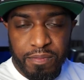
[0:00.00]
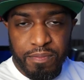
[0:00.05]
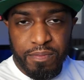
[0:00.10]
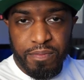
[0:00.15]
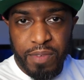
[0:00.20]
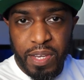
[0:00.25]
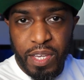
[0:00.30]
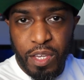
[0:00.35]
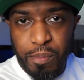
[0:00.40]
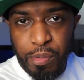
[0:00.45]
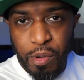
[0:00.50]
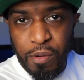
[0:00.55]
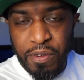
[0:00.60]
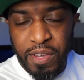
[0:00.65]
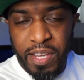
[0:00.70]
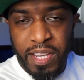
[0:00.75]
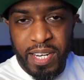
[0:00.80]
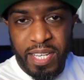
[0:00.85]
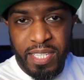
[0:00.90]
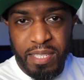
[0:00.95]
Thank you both for
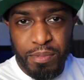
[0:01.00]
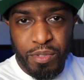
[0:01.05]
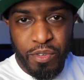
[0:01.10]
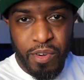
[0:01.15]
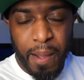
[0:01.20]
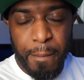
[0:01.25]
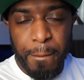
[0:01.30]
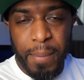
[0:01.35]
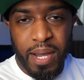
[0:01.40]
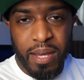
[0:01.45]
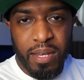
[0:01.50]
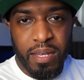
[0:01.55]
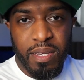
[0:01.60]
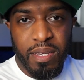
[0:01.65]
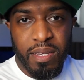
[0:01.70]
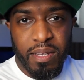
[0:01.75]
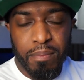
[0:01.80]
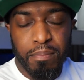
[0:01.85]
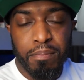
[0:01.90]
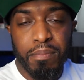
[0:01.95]
hitting that subscribe button.
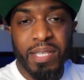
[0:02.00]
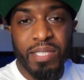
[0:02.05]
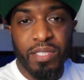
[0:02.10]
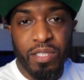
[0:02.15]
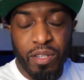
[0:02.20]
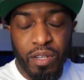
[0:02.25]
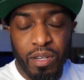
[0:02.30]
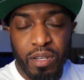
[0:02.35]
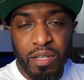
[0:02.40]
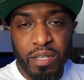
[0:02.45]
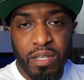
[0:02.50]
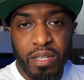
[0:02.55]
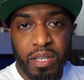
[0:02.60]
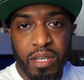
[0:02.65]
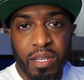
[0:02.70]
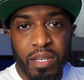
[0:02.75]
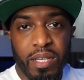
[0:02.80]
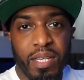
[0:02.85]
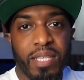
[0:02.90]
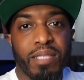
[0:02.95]
Means a lot.
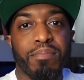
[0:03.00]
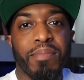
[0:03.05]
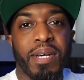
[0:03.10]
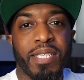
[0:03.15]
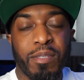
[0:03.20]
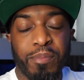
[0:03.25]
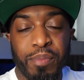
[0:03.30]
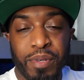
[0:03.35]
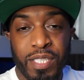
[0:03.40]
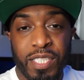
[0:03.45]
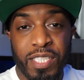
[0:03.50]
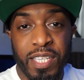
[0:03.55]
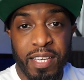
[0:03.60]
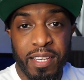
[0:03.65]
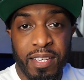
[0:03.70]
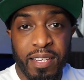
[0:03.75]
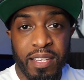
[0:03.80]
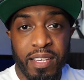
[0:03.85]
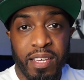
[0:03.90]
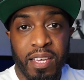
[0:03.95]
It's much appreciated.